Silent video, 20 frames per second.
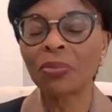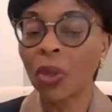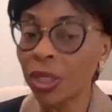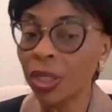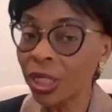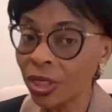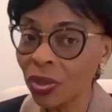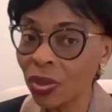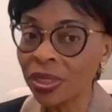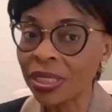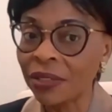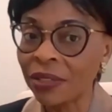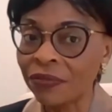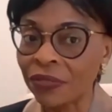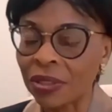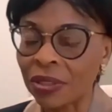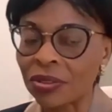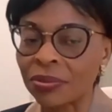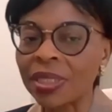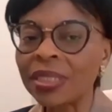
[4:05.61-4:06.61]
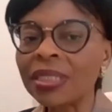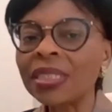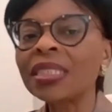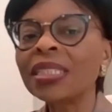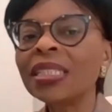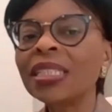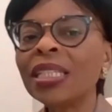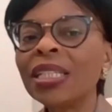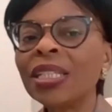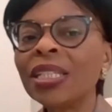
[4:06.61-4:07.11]
monitor the environment,
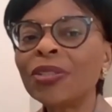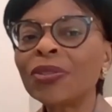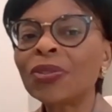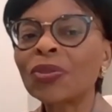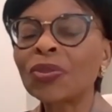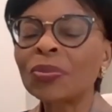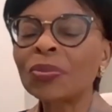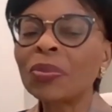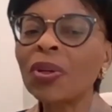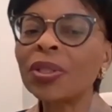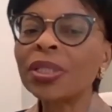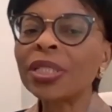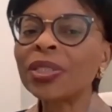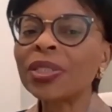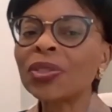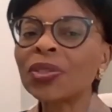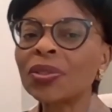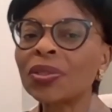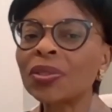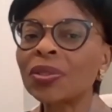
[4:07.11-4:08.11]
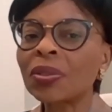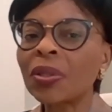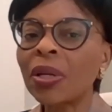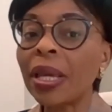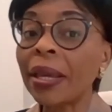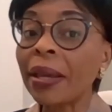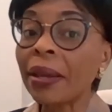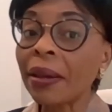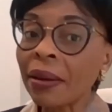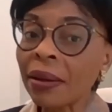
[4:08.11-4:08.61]
to monitor
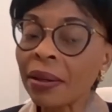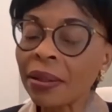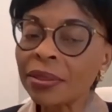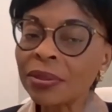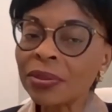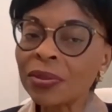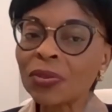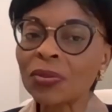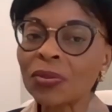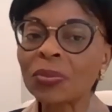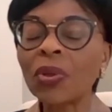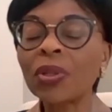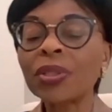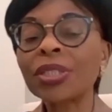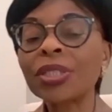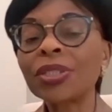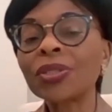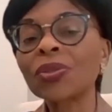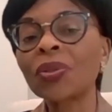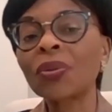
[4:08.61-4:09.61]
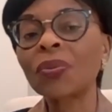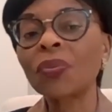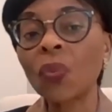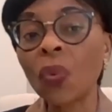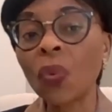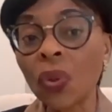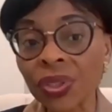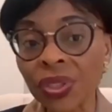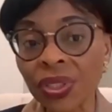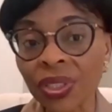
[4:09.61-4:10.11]
air, to monitor
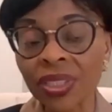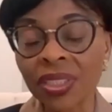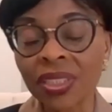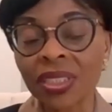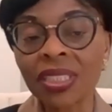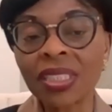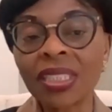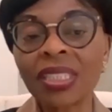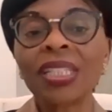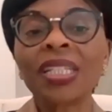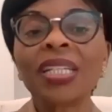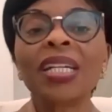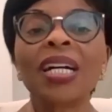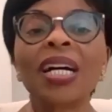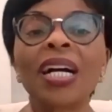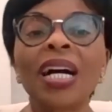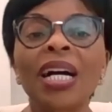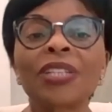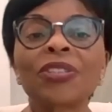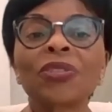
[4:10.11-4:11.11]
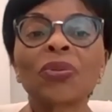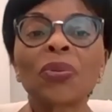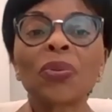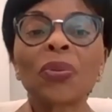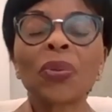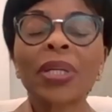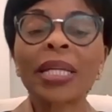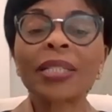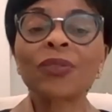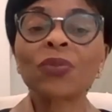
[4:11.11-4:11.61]
water, to
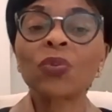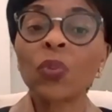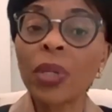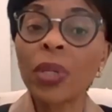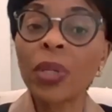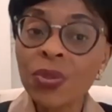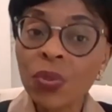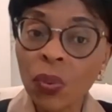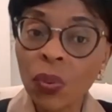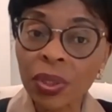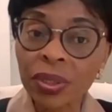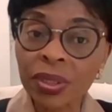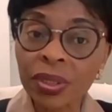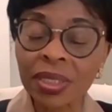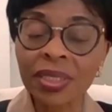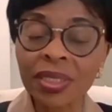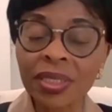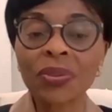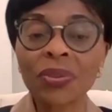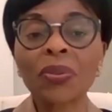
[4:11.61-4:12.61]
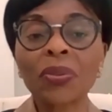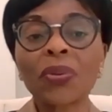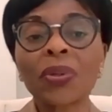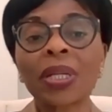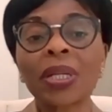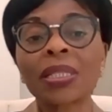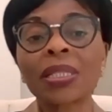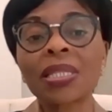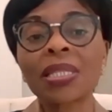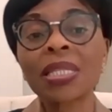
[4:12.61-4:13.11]
look at wastewater, to
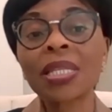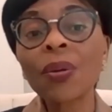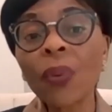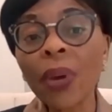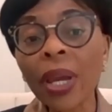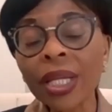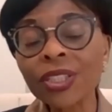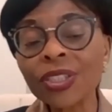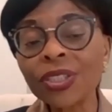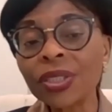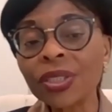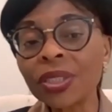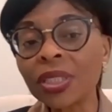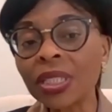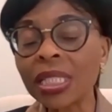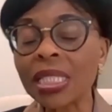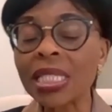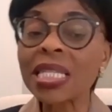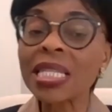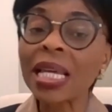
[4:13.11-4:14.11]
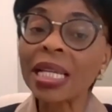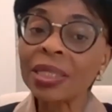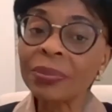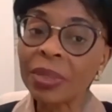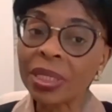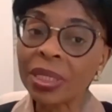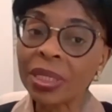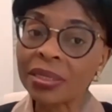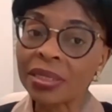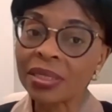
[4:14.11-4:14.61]
look at sewage and
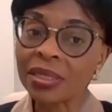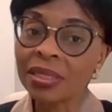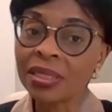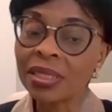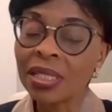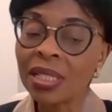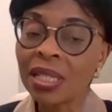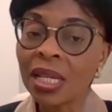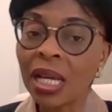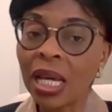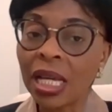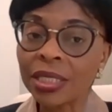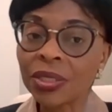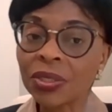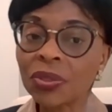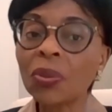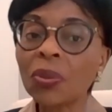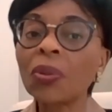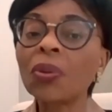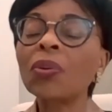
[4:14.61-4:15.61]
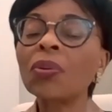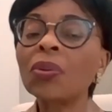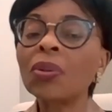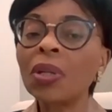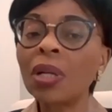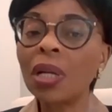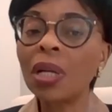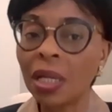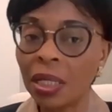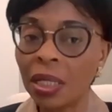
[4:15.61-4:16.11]
sediments. And so
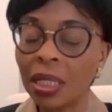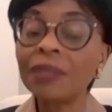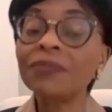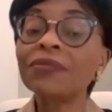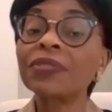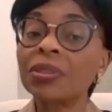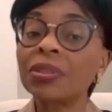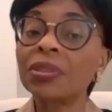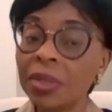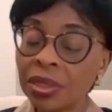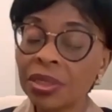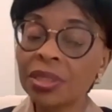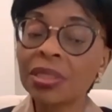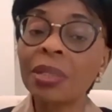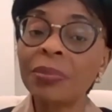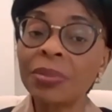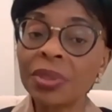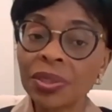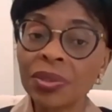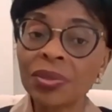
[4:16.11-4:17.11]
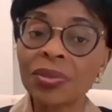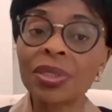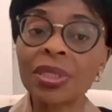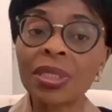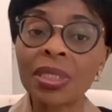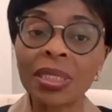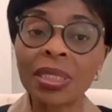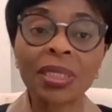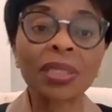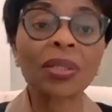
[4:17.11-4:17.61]
environmental
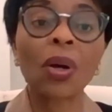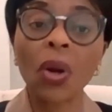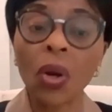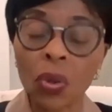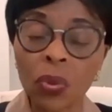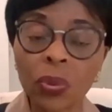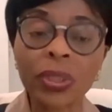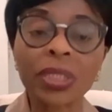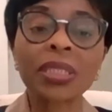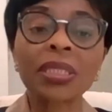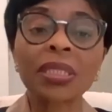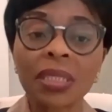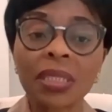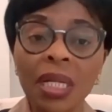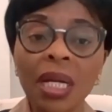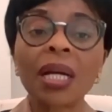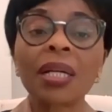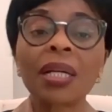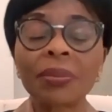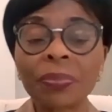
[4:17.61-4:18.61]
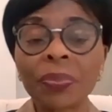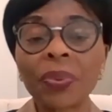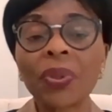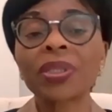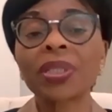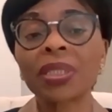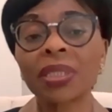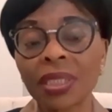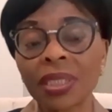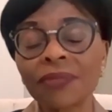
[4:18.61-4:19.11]
chemistry is always
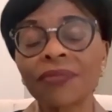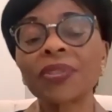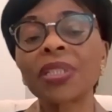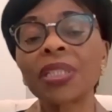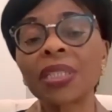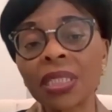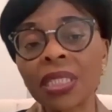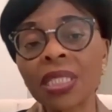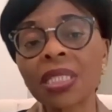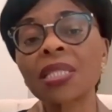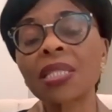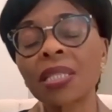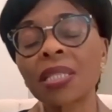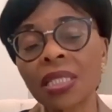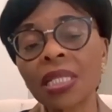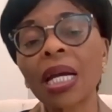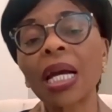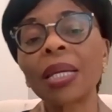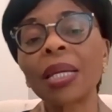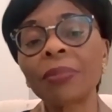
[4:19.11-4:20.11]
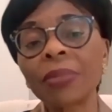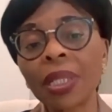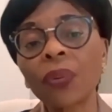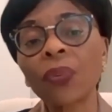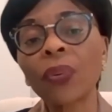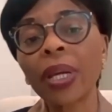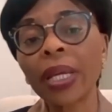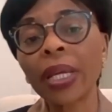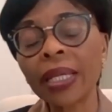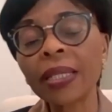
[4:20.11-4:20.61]
important, even in this time that
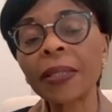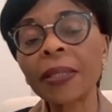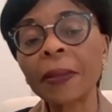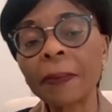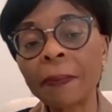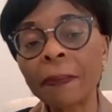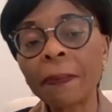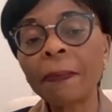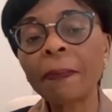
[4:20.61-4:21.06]
we're in.